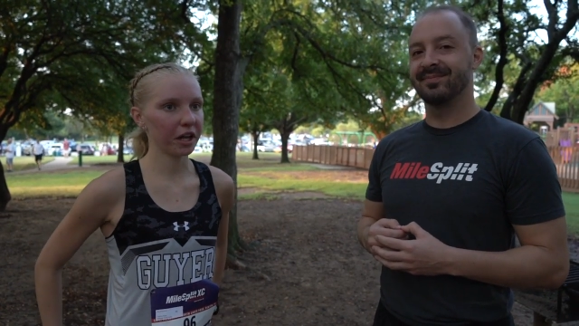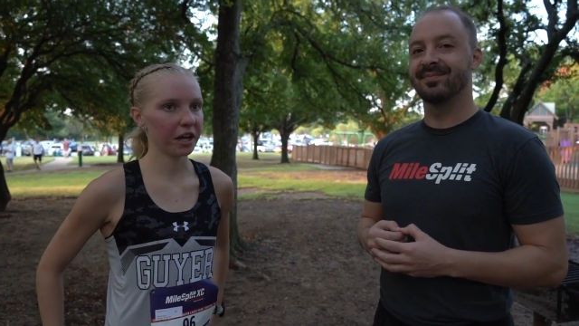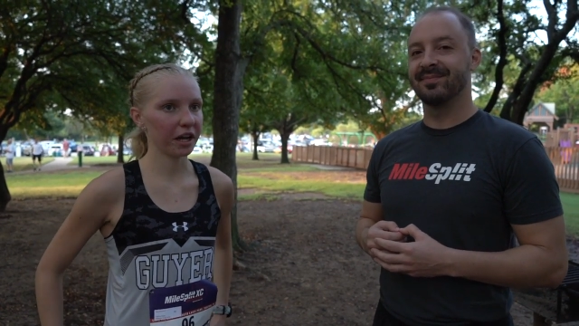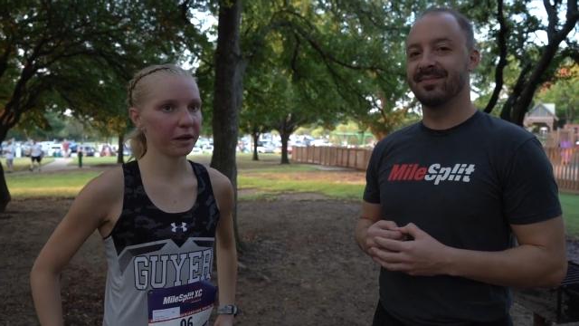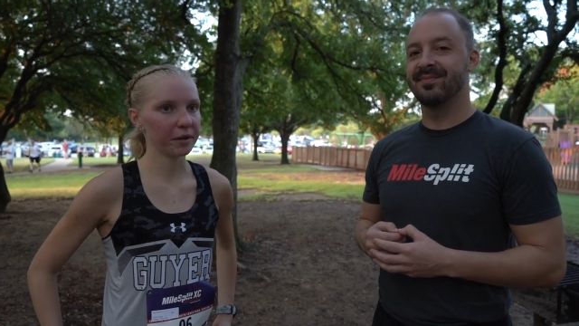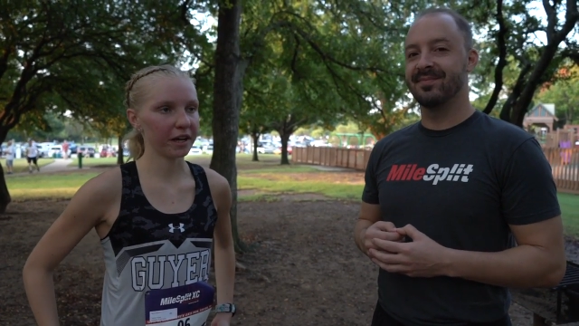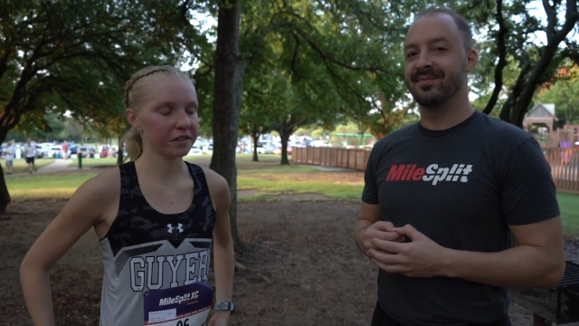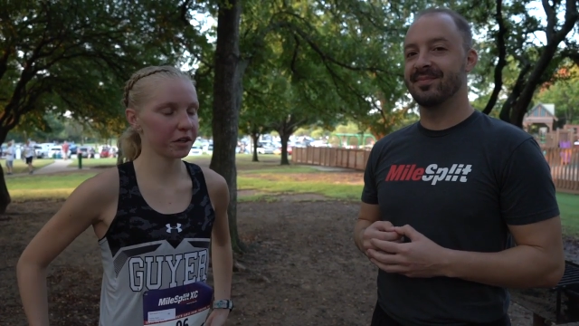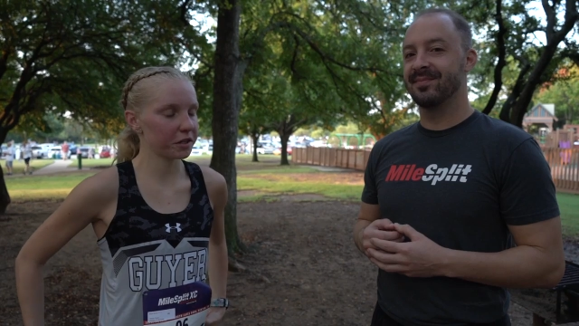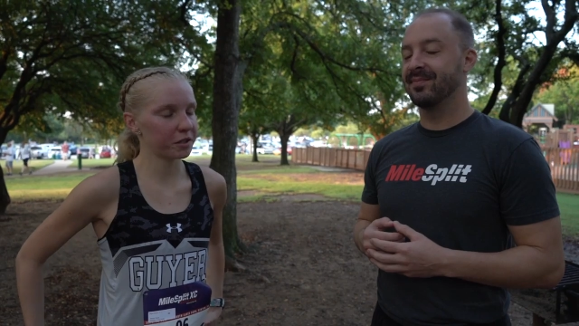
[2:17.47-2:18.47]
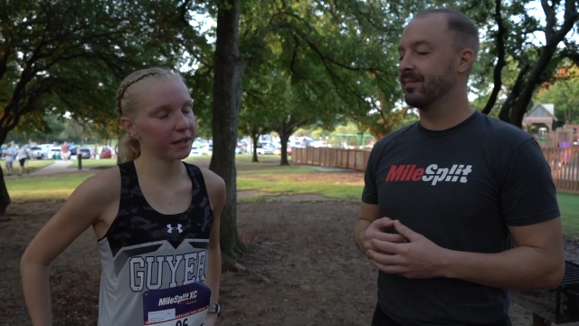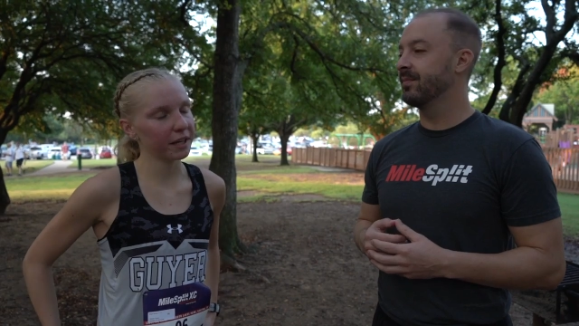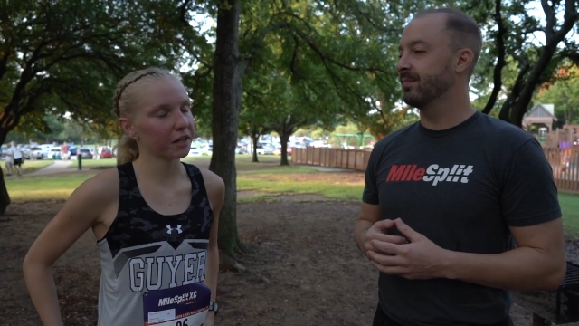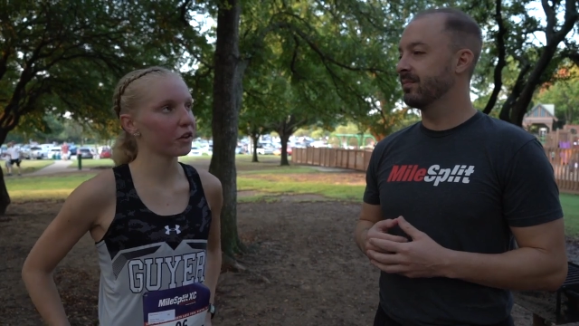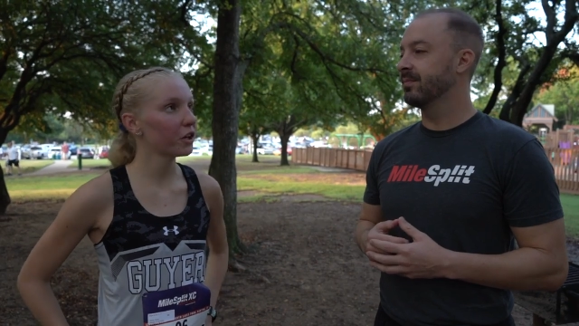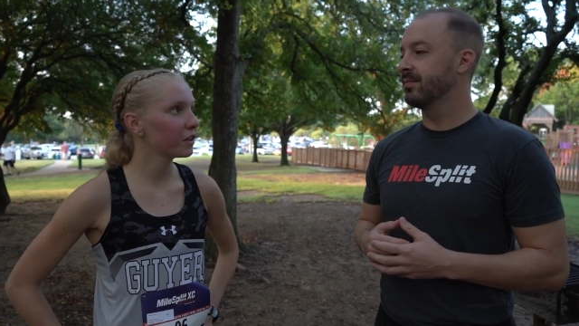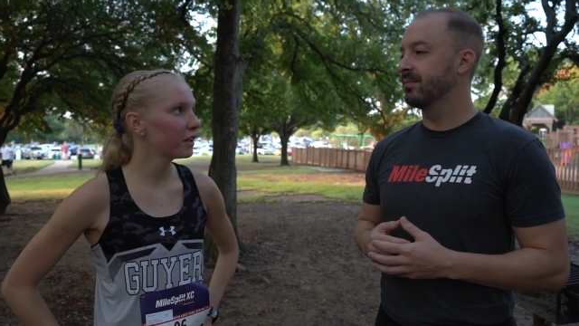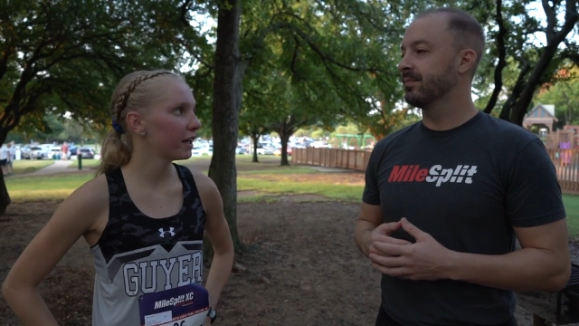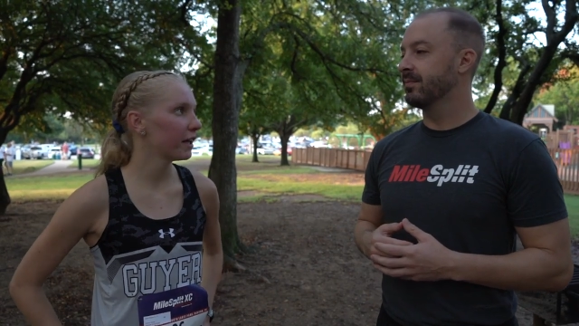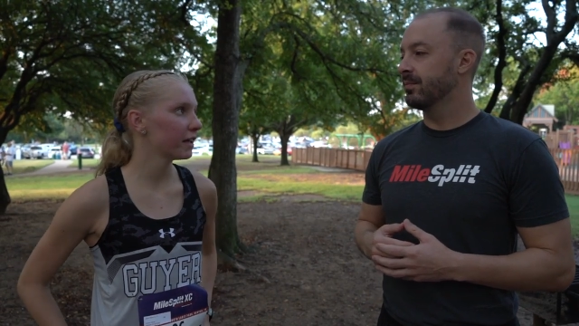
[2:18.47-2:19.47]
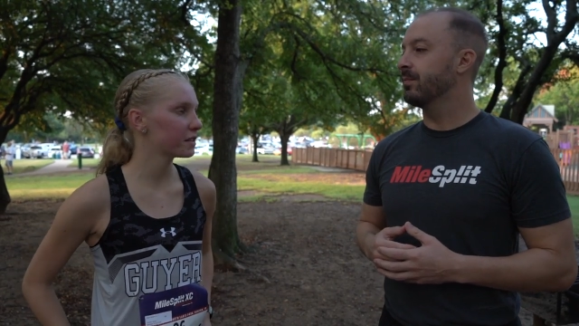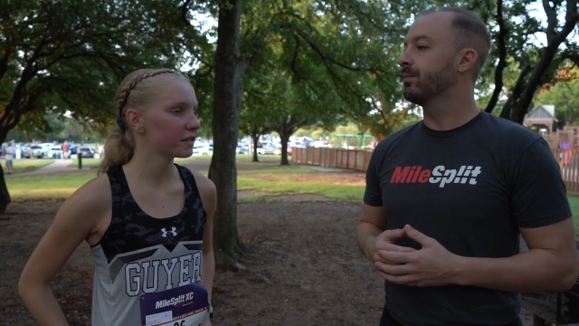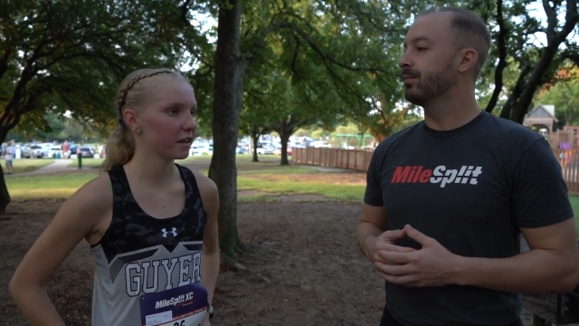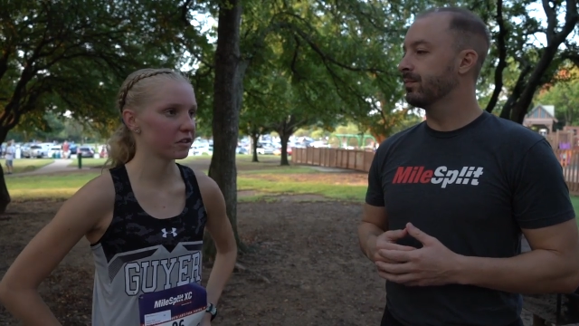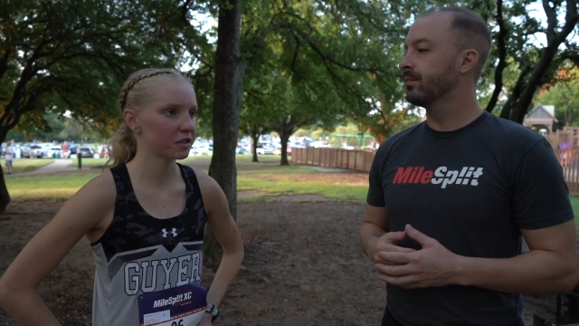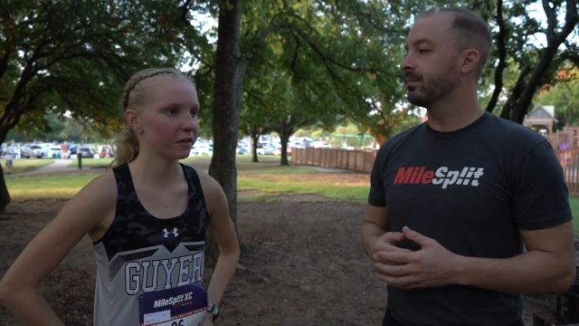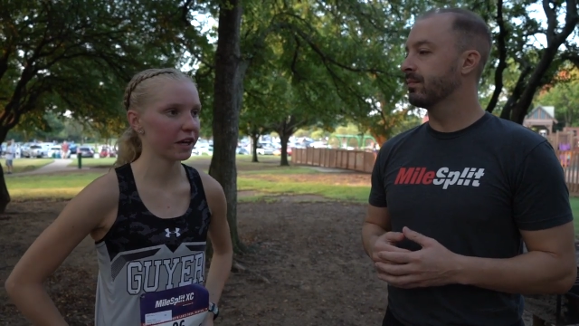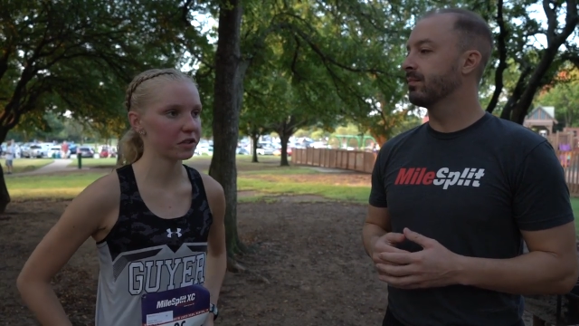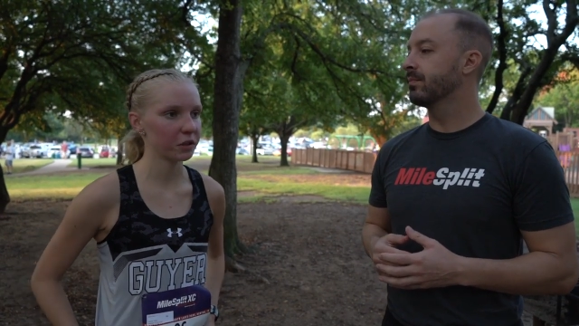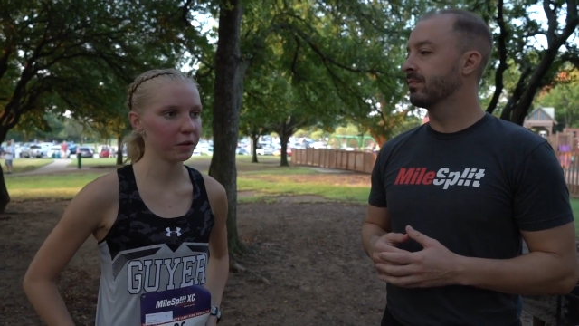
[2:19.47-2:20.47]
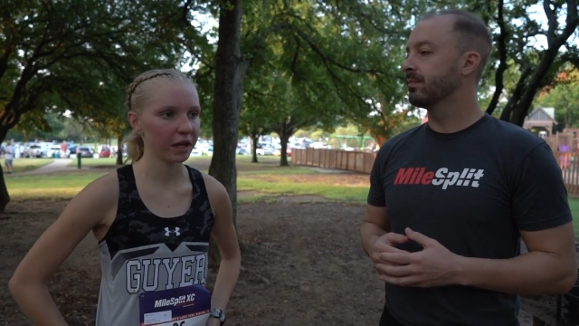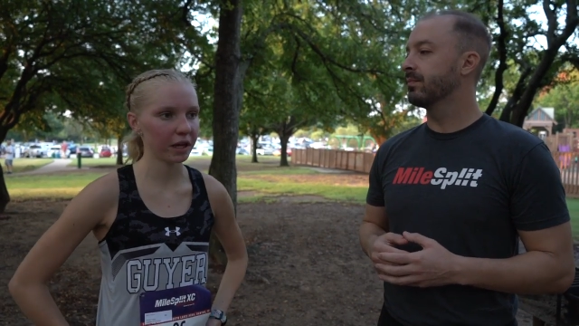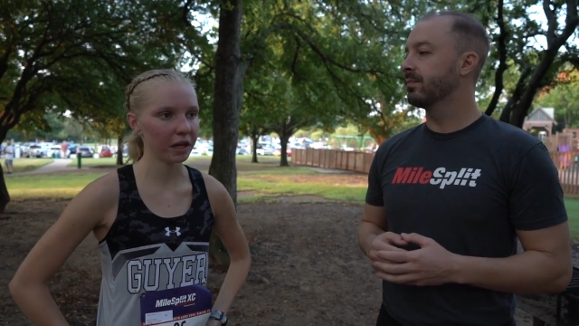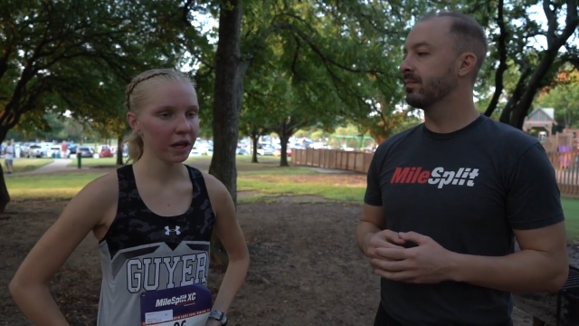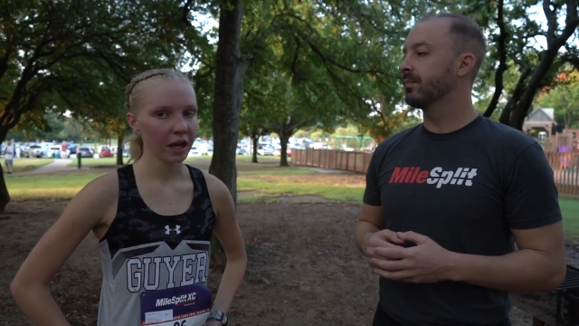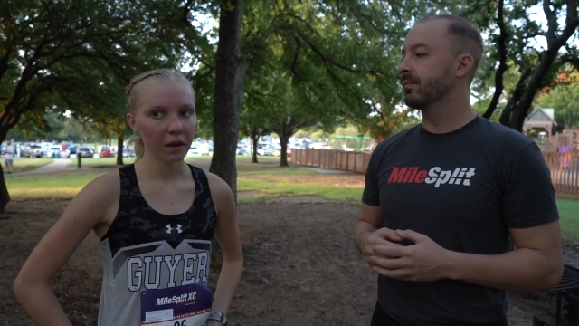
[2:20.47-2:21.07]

Speaker 1: And I, I started tweaking the little things and just fine tuning and